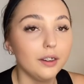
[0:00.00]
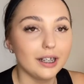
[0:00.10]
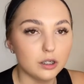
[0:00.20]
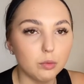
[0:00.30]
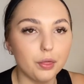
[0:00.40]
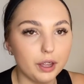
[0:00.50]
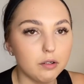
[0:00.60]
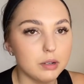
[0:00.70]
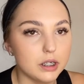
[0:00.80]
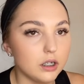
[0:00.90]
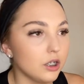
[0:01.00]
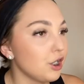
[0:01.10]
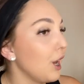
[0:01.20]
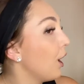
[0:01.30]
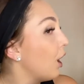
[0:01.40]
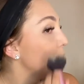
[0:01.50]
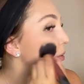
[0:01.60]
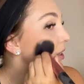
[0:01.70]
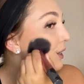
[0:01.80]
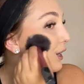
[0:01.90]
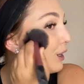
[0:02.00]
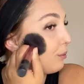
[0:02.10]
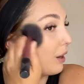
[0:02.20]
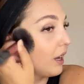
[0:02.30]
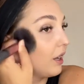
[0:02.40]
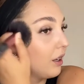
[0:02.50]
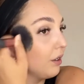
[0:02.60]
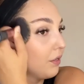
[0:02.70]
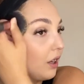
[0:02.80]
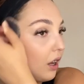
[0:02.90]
That's the one thing I'm missing this year, a bloody heat wave.